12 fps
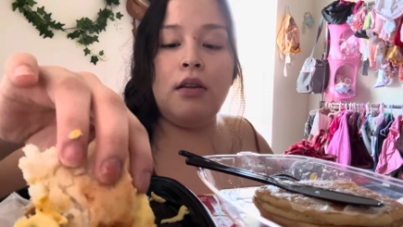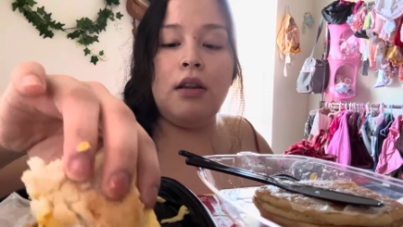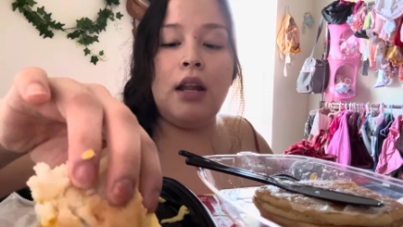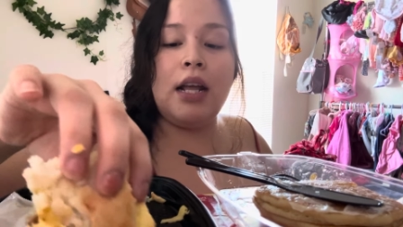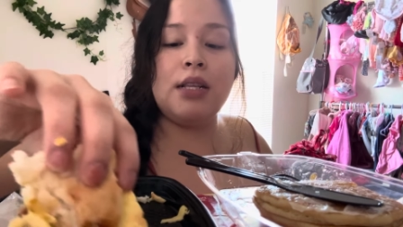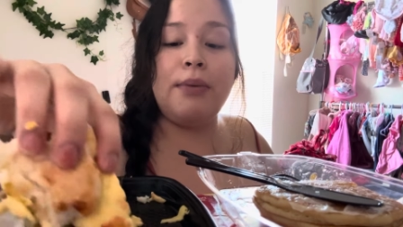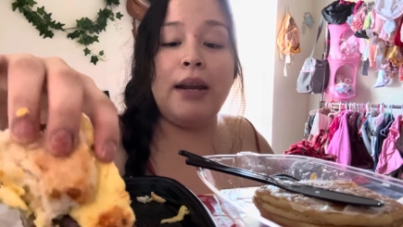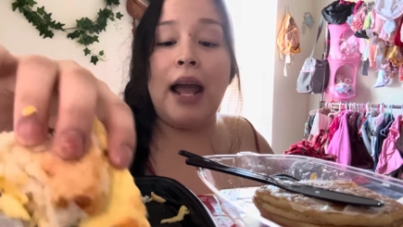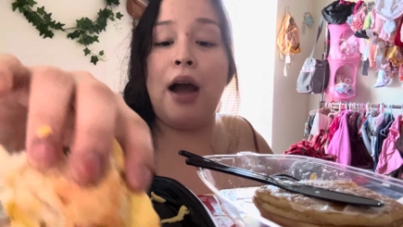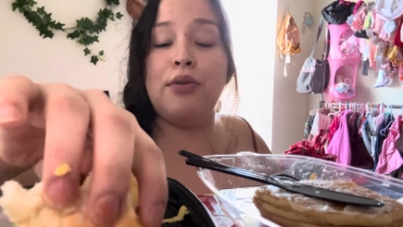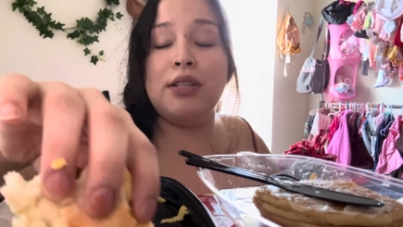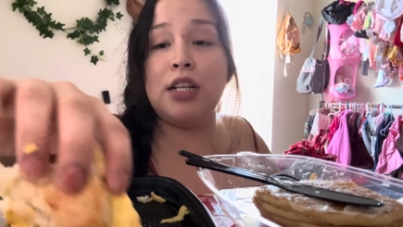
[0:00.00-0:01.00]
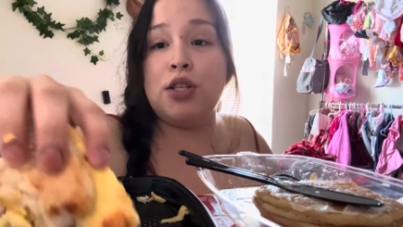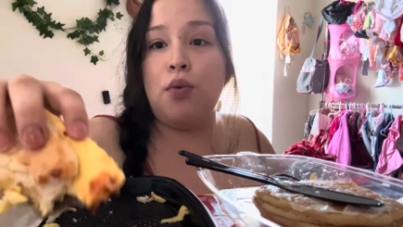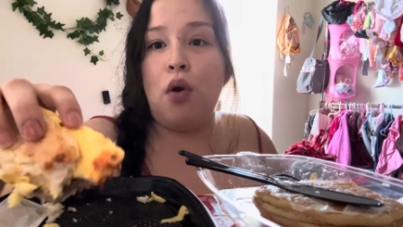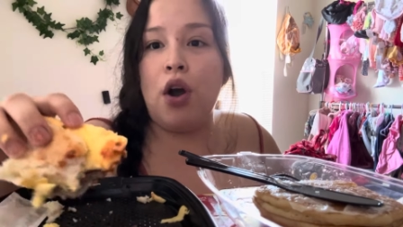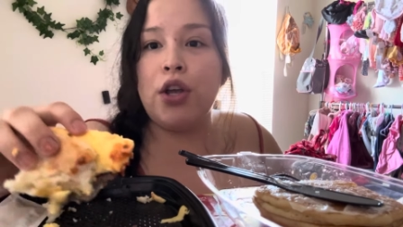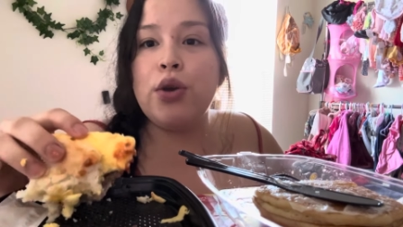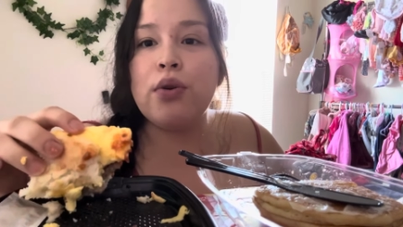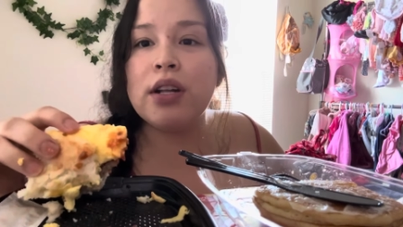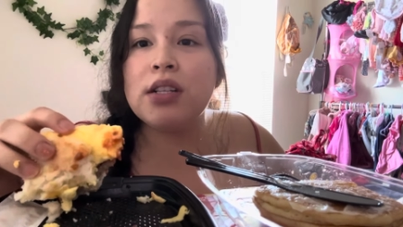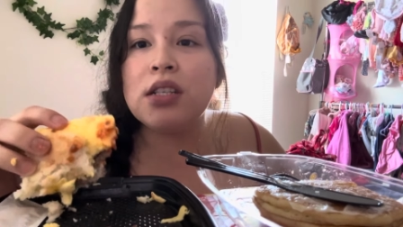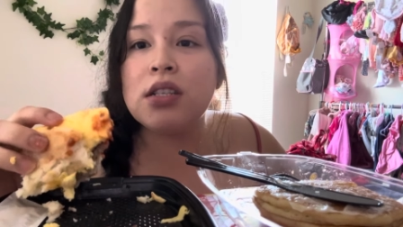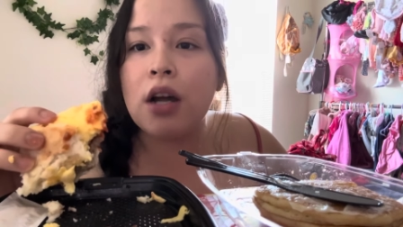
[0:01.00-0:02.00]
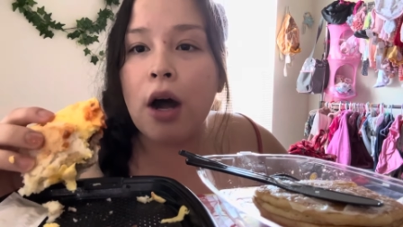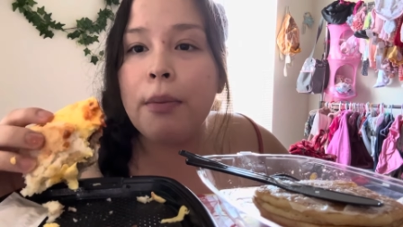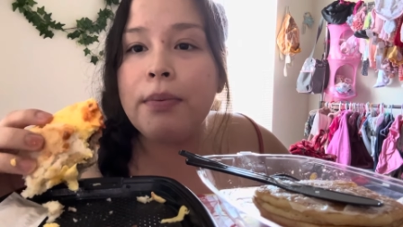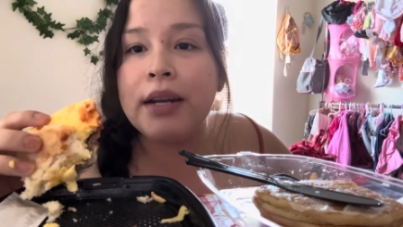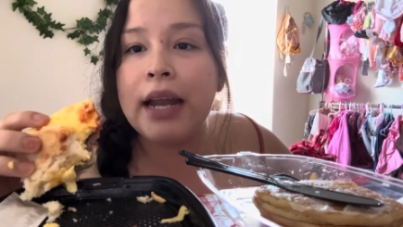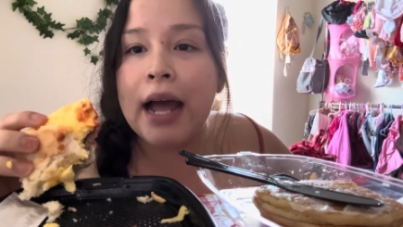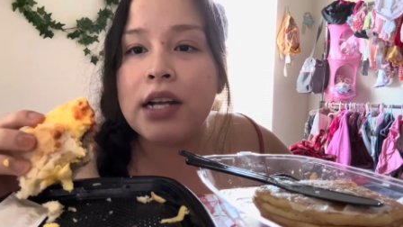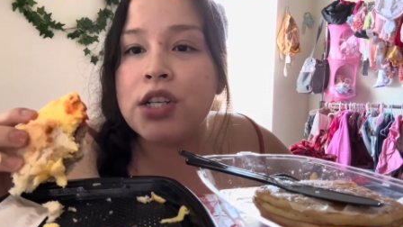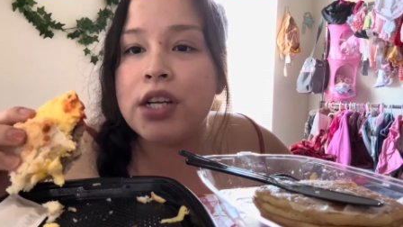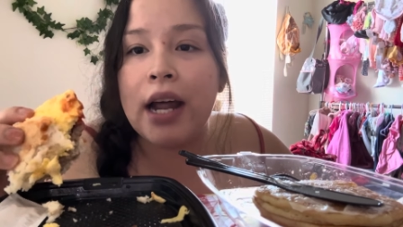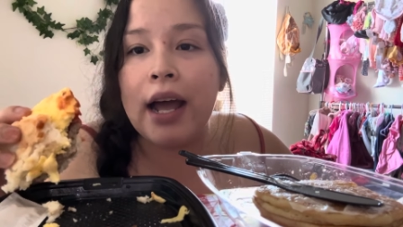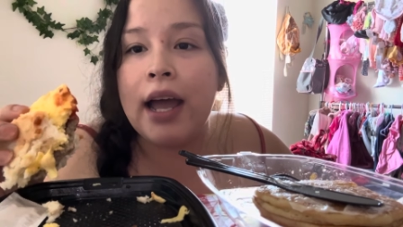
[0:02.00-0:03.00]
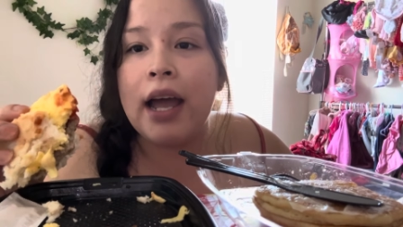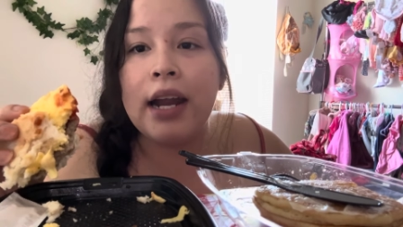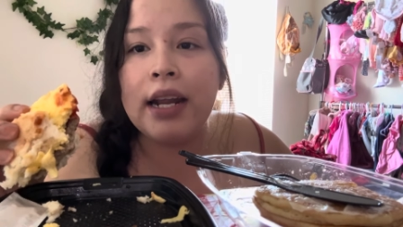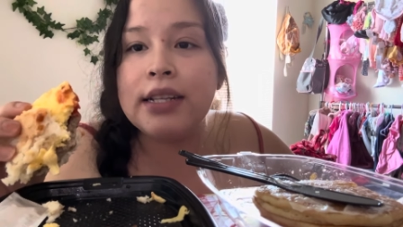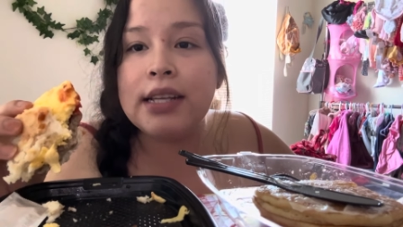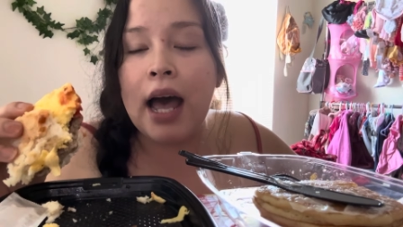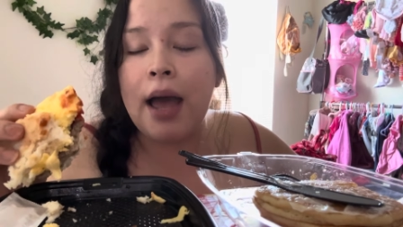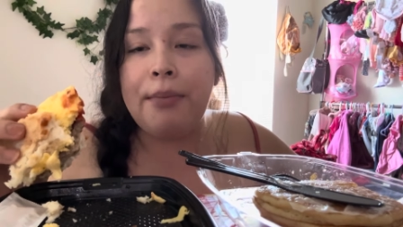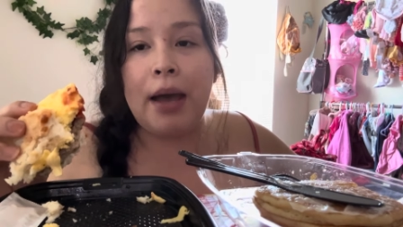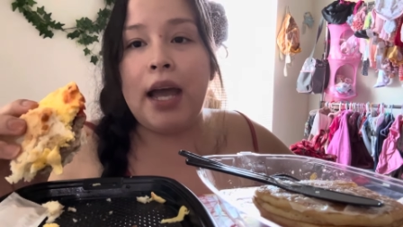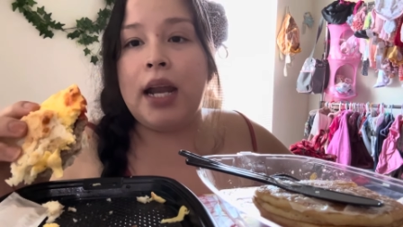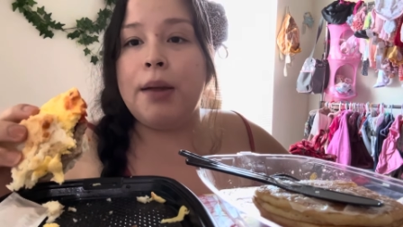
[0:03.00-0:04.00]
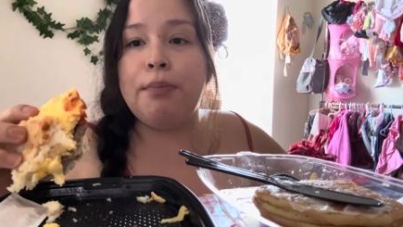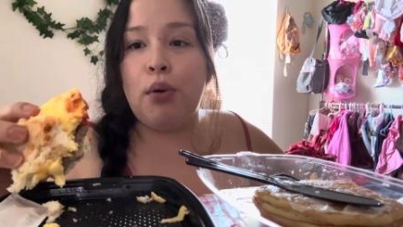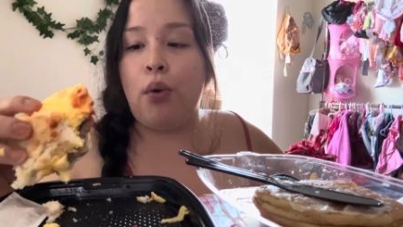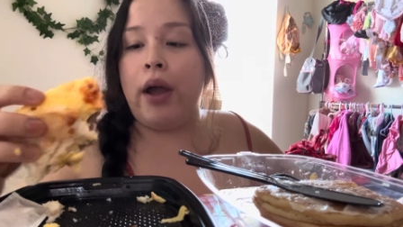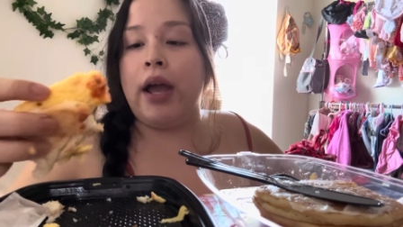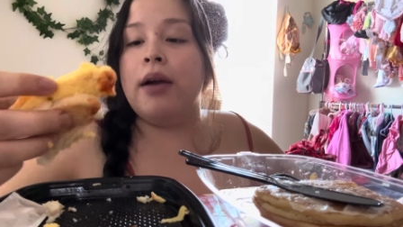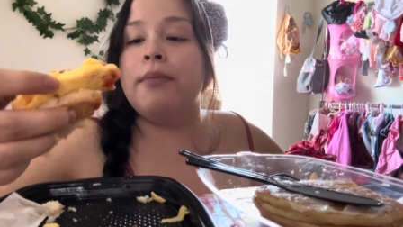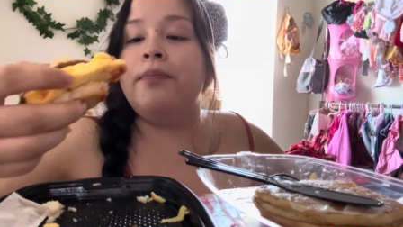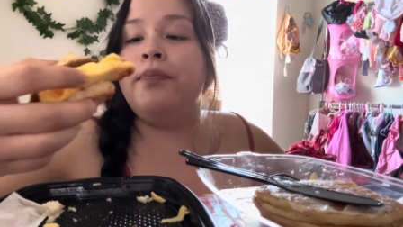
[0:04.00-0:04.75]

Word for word: as many hours as you want you can stop dashing at any time at any point